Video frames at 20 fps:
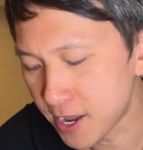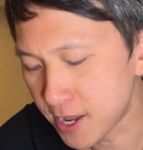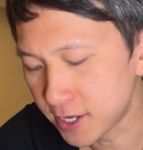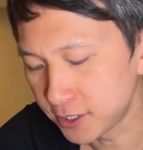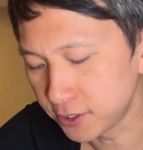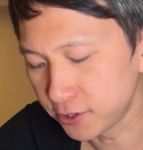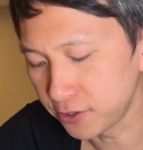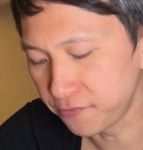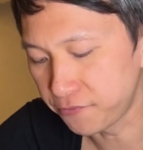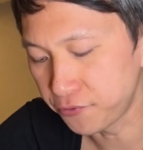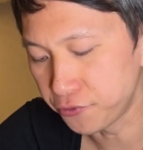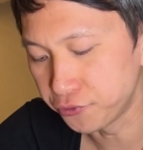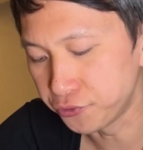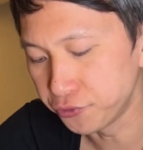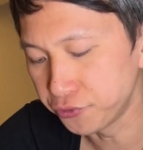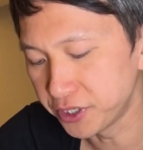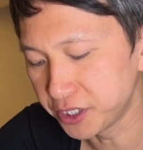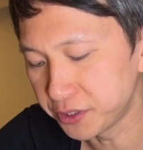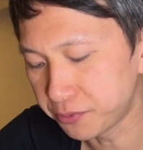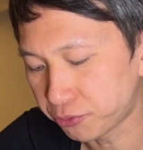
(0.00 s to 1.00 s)
So if you do
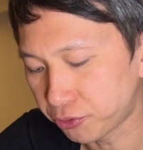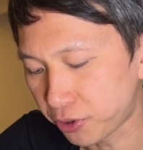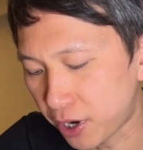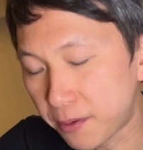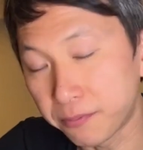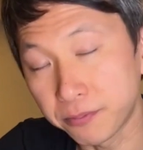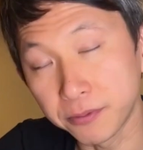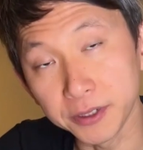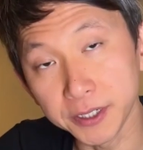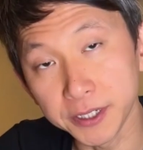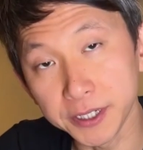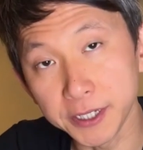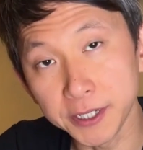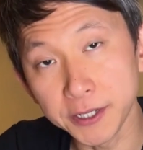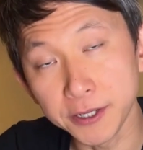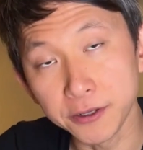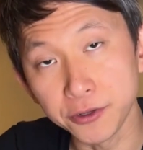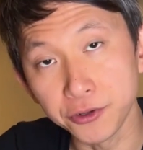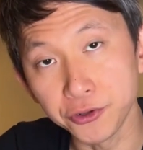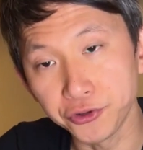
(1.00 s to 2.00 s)
this properly,
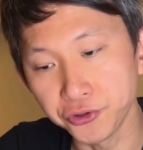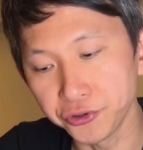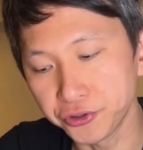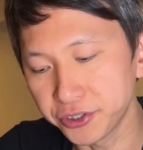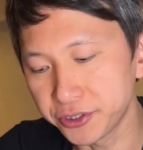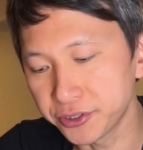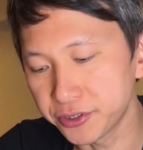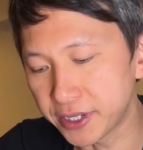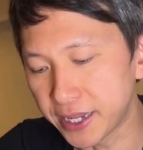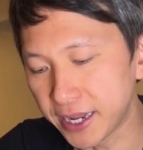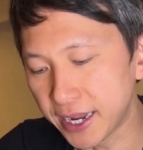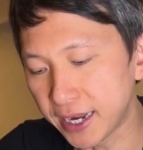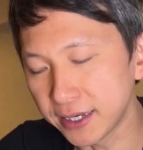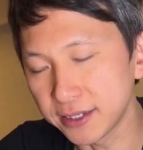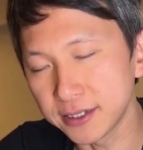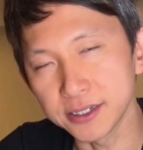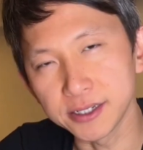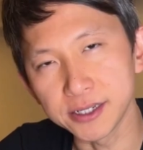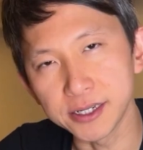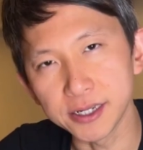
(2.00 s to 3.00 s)
you should get
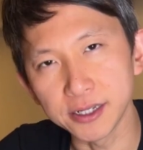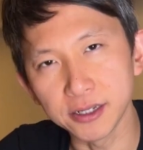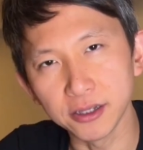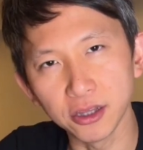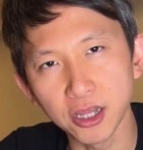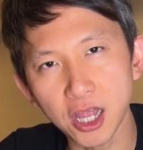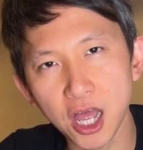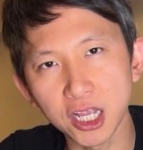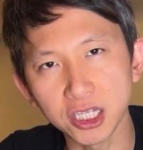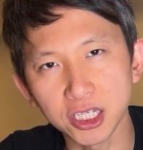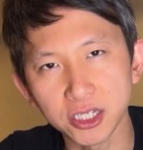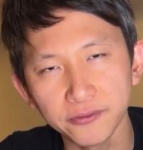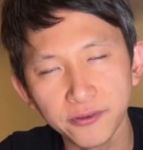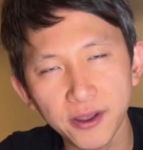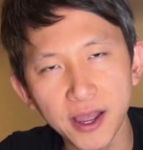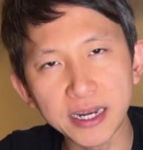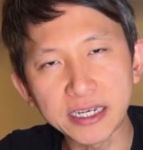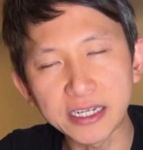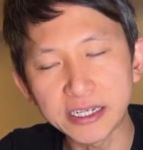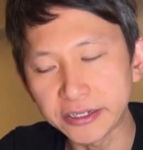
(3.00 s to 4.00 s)
still lots of
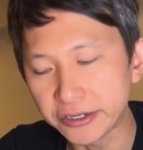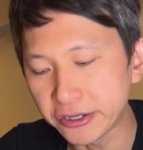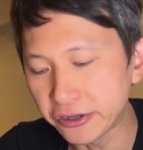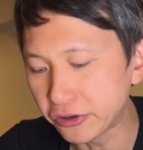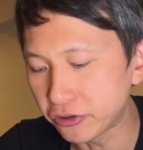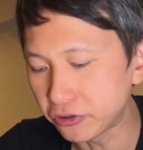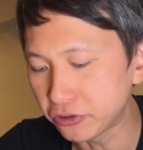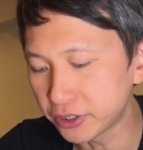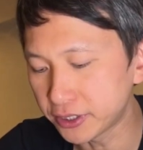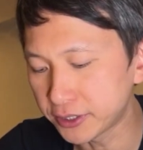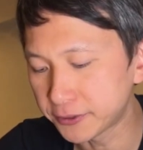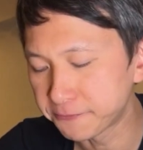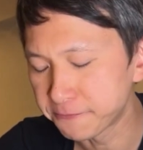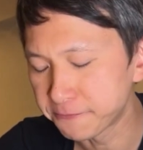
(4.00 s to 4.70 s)
honey notes